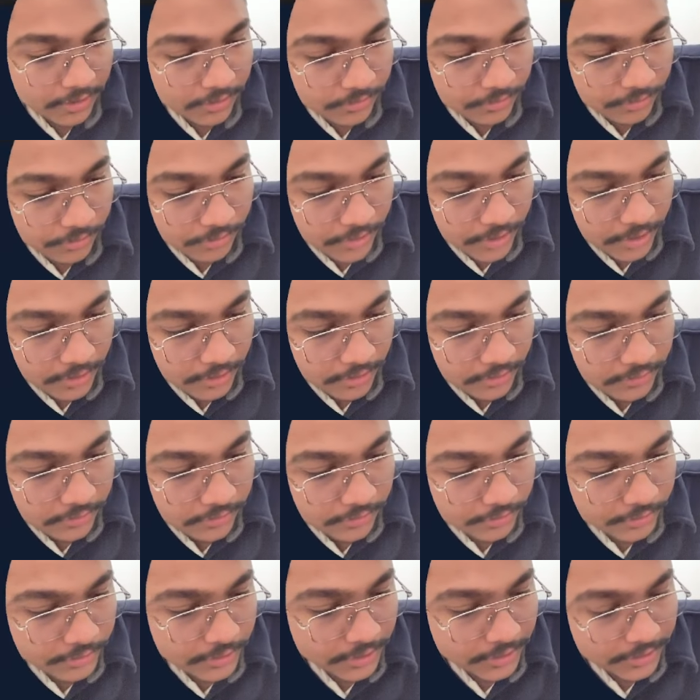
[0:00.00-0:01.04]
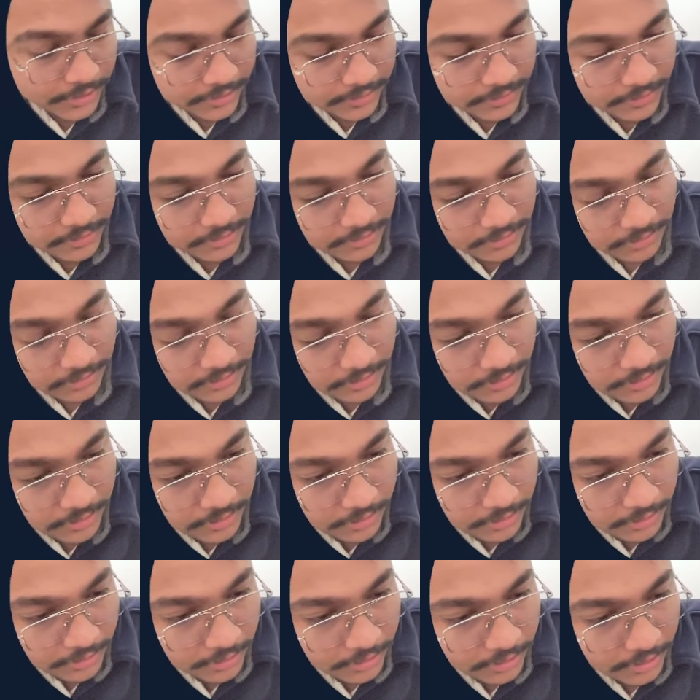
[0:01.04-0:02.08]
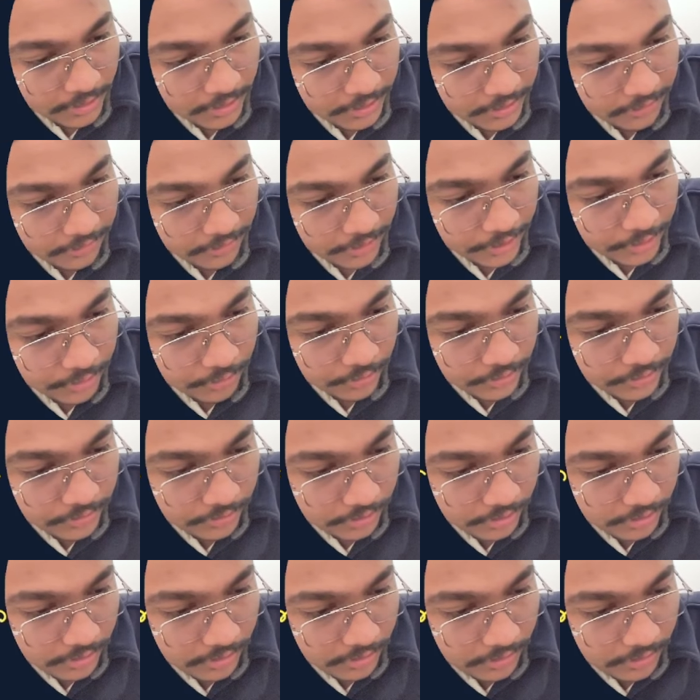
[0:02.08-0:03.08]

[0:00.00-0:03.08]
Okay, so they kicks in and try to resolve.